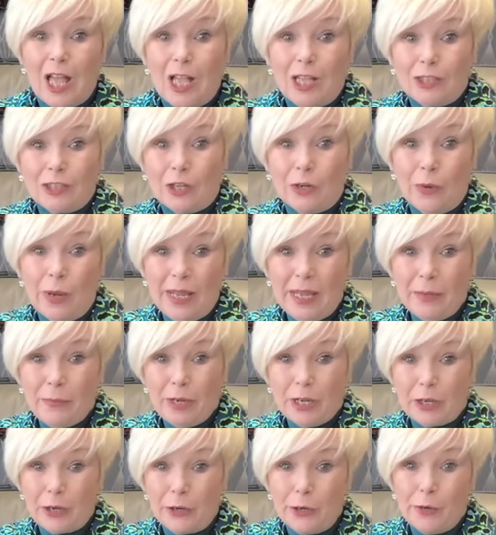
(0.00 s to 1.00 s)
So here we
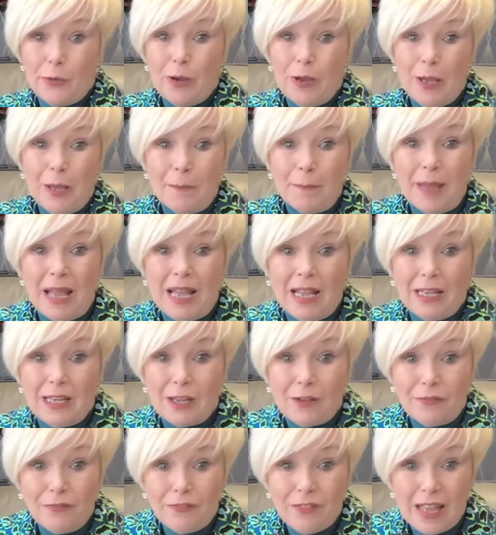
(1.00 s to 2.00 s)
go,
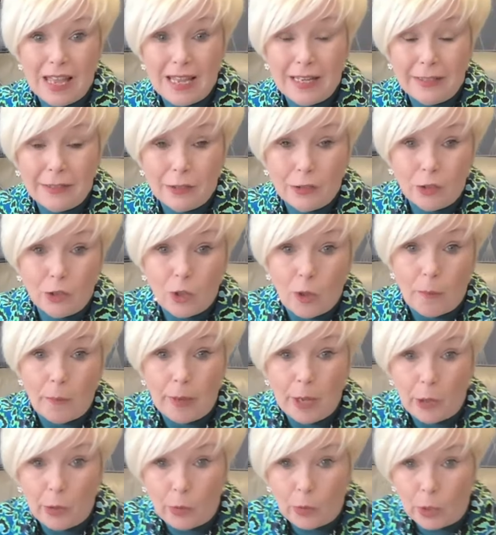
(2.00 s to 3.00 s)
my final
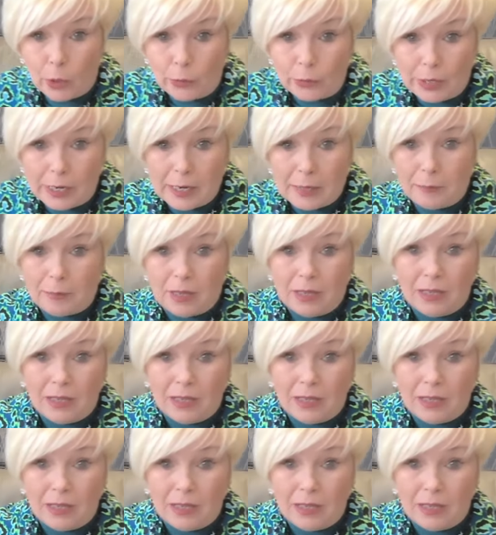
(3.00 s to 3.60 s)
pogo knit